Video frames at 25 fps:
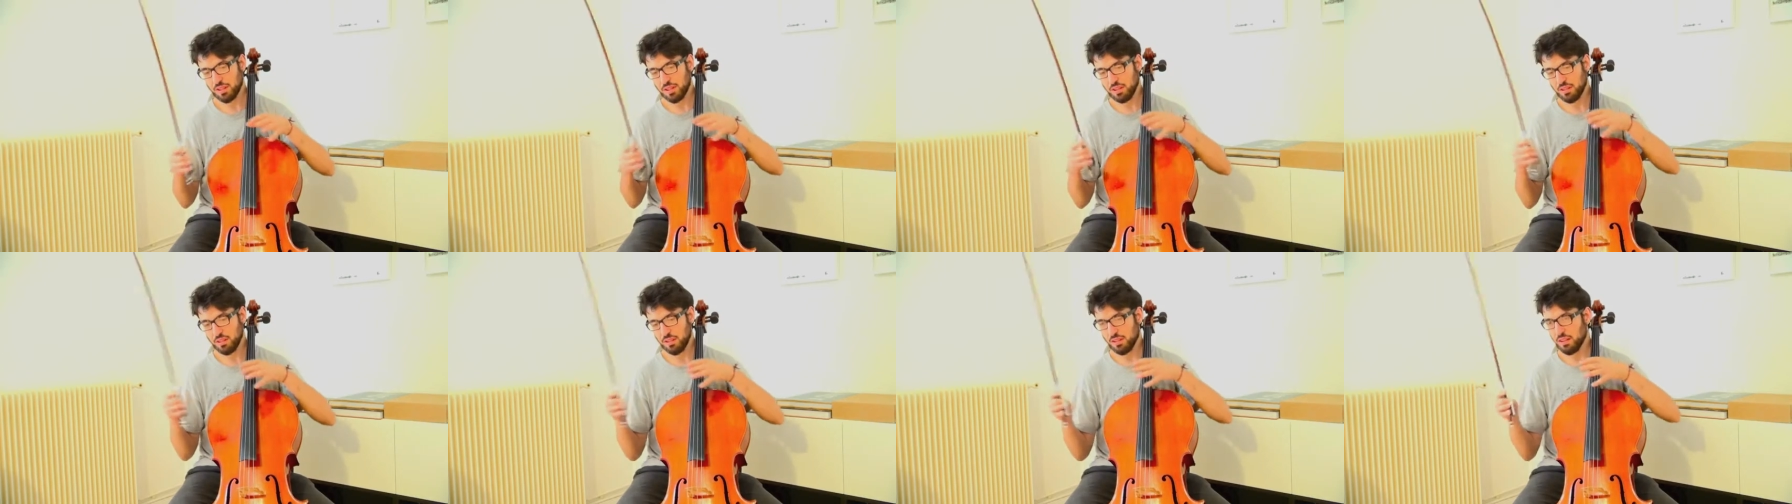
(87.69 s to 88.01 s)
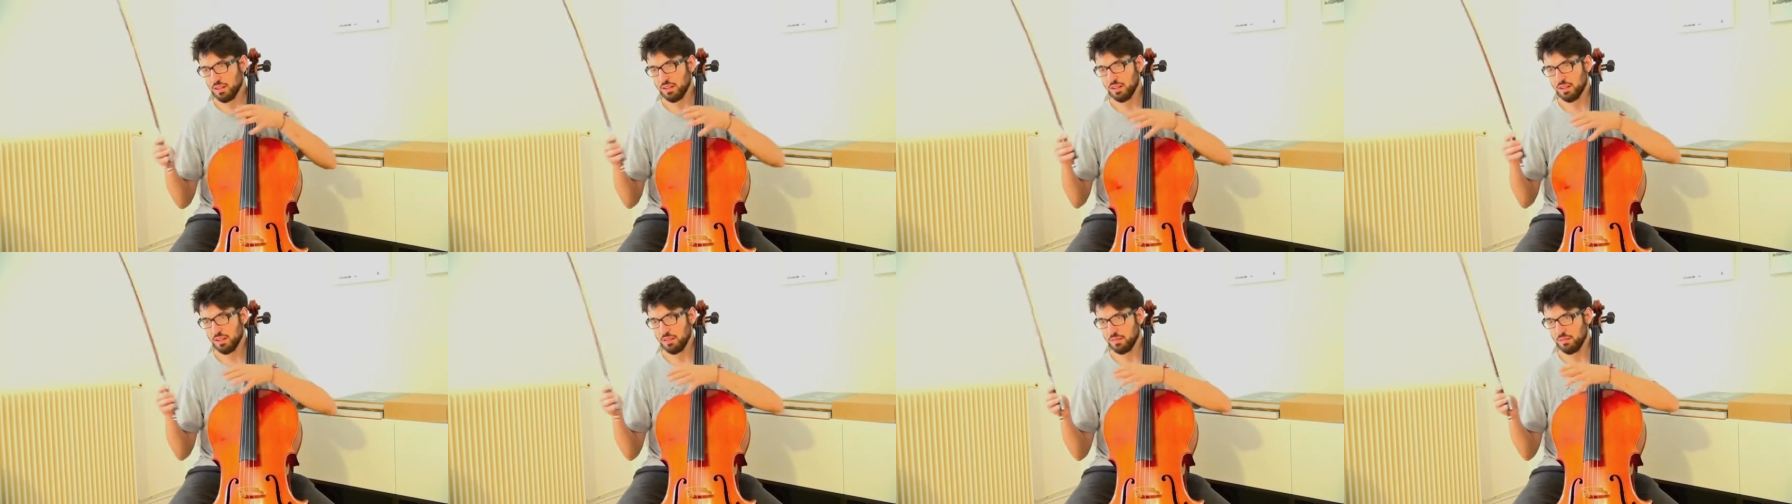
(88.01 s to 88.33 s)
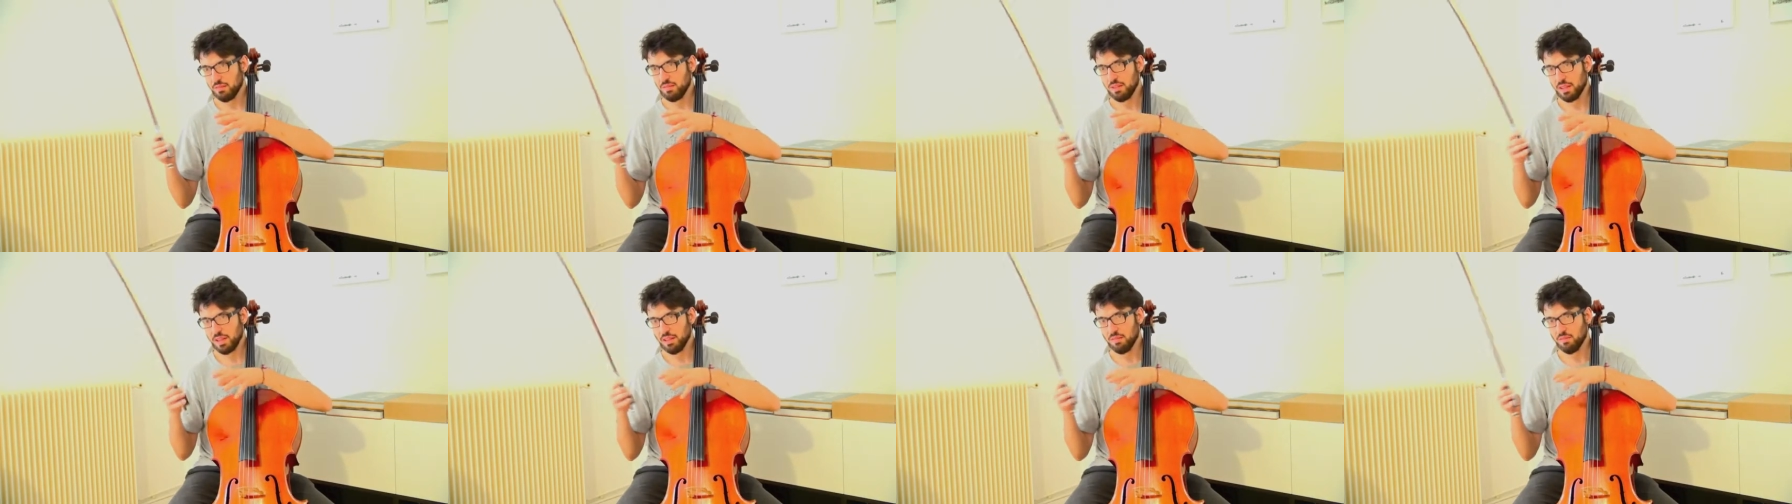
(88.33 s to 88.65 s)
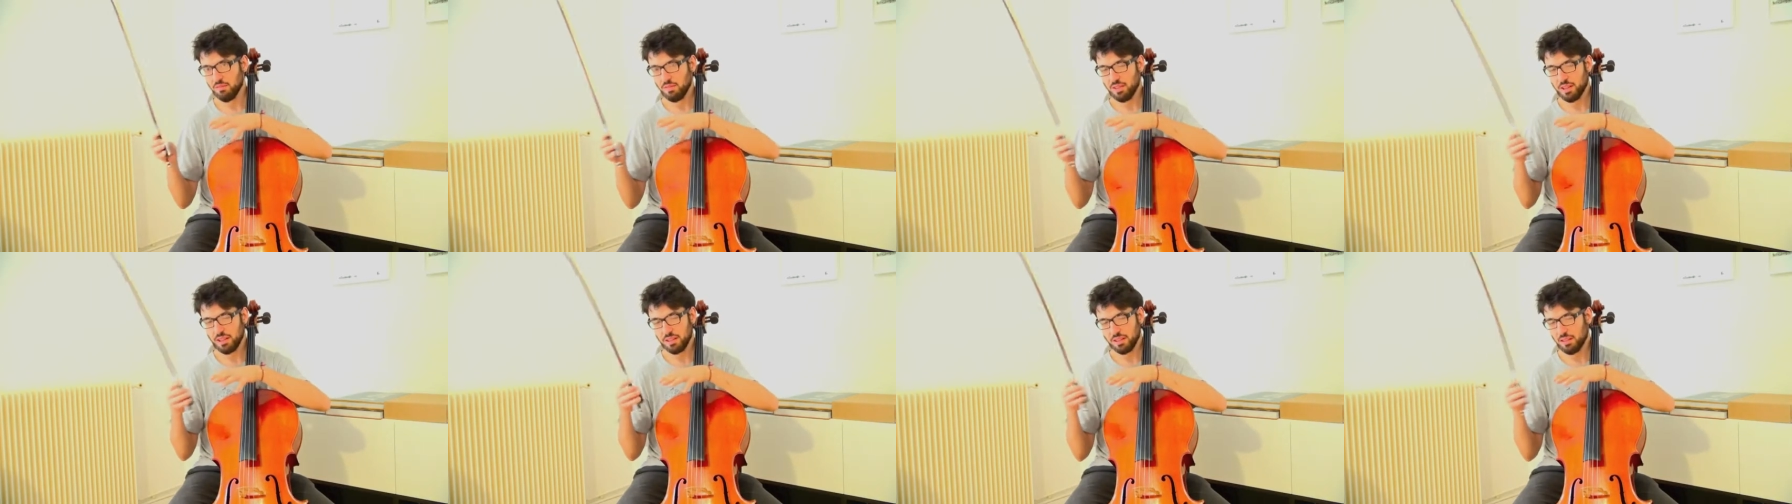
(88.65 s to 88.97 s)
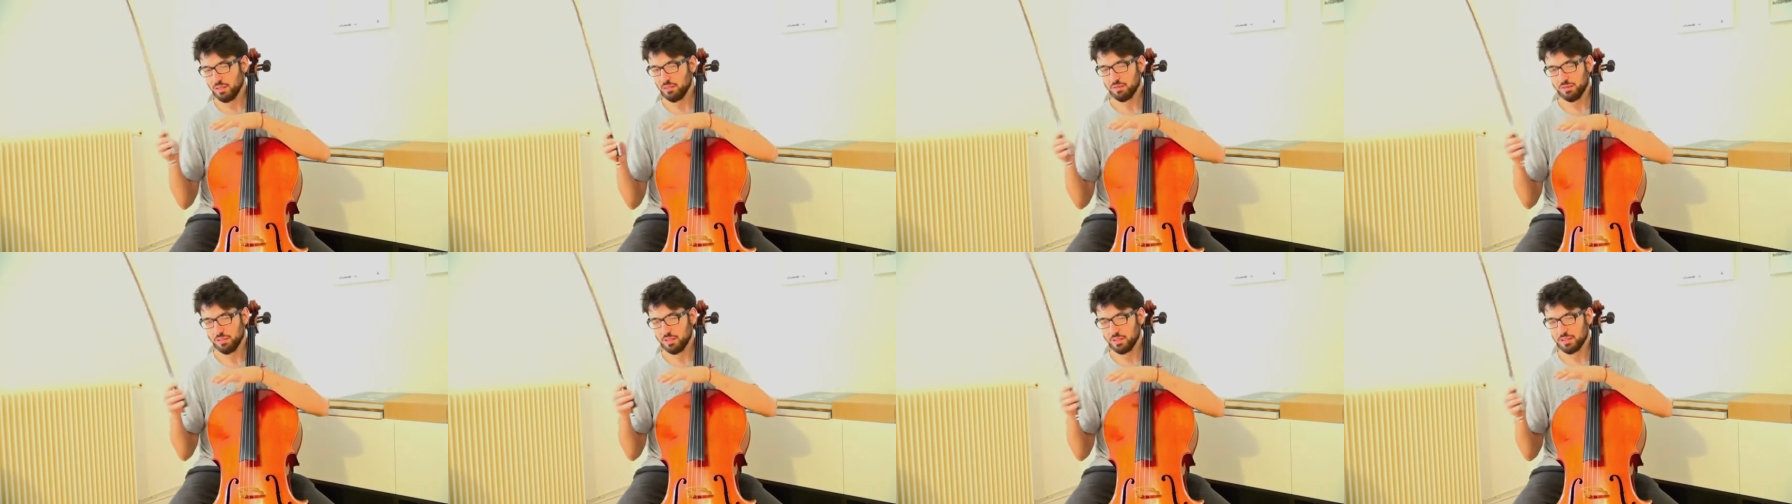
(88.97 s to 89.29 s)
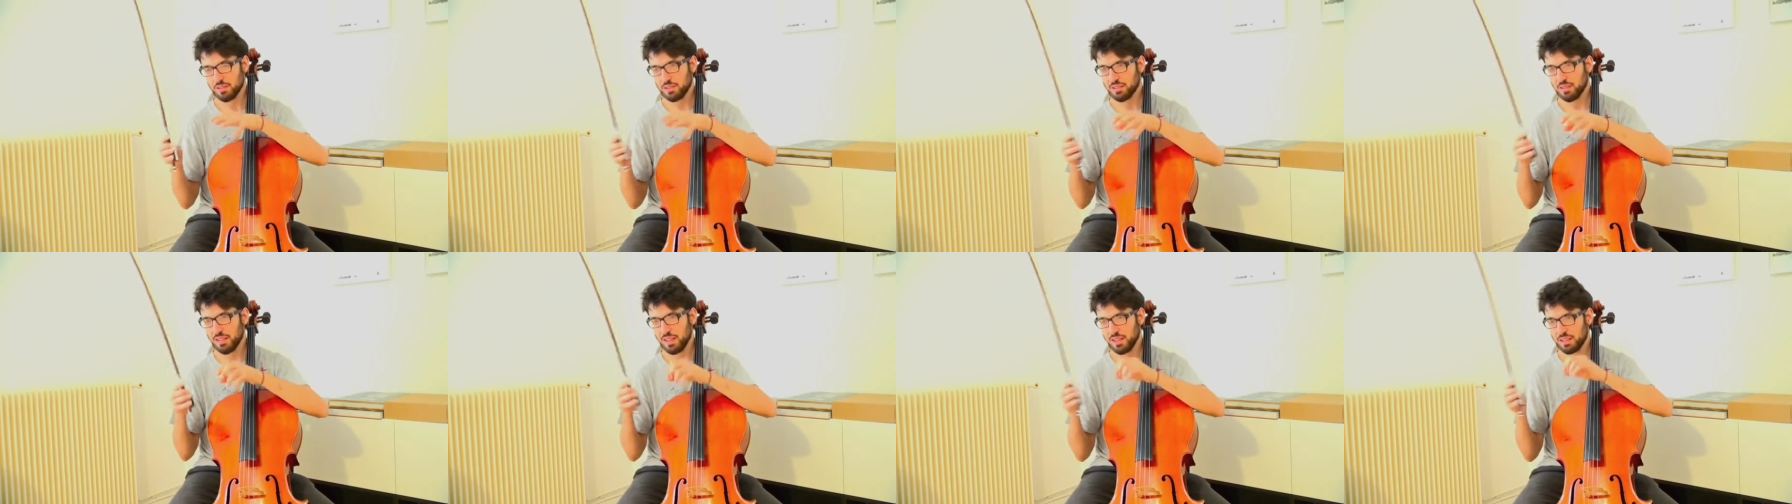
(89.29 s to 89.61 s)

in very different